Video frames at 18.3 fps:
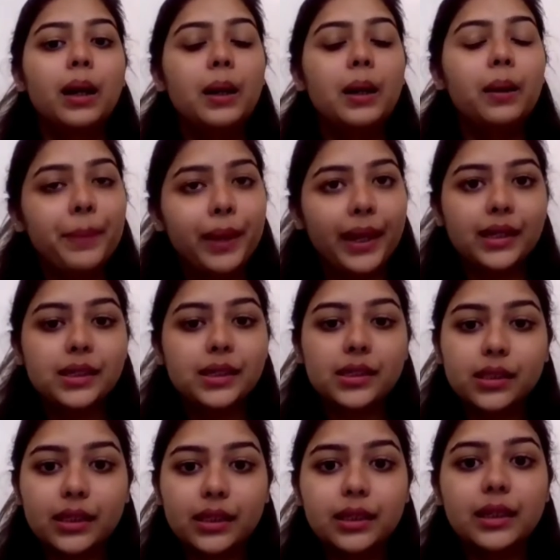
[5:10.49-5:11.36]
A
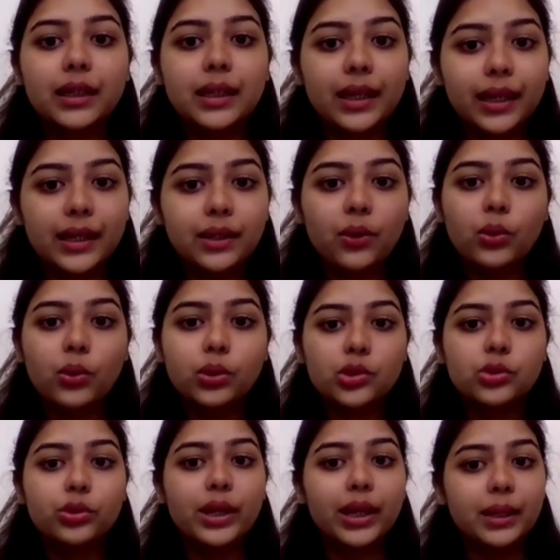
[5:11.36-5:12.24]
PECs can
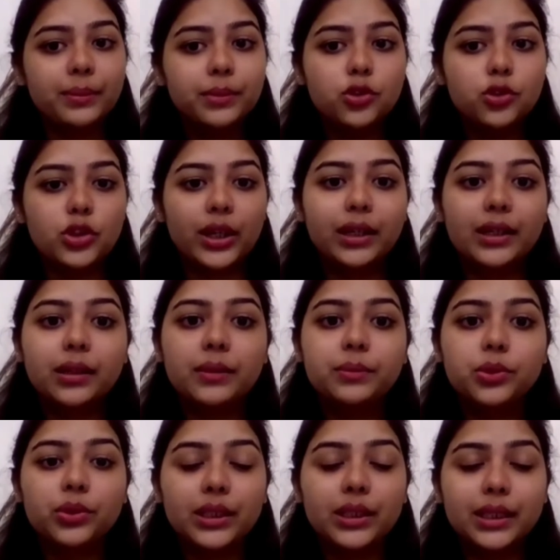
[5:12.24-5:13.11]
also help the child
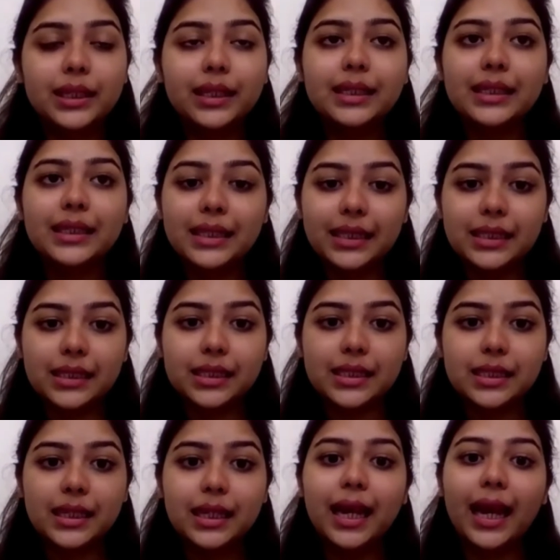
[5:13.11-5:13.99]
communicate
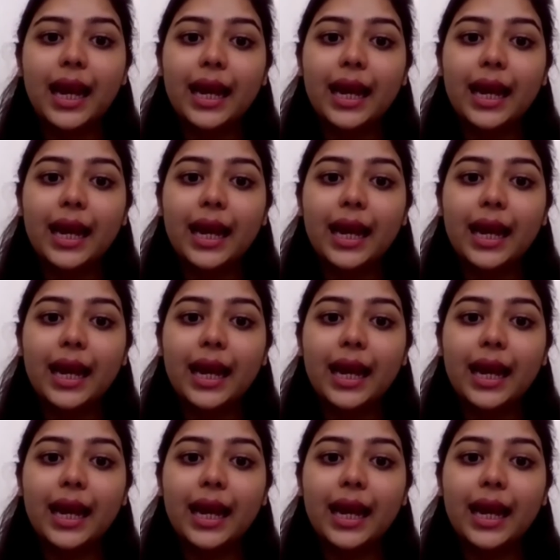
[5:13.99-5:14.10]
needs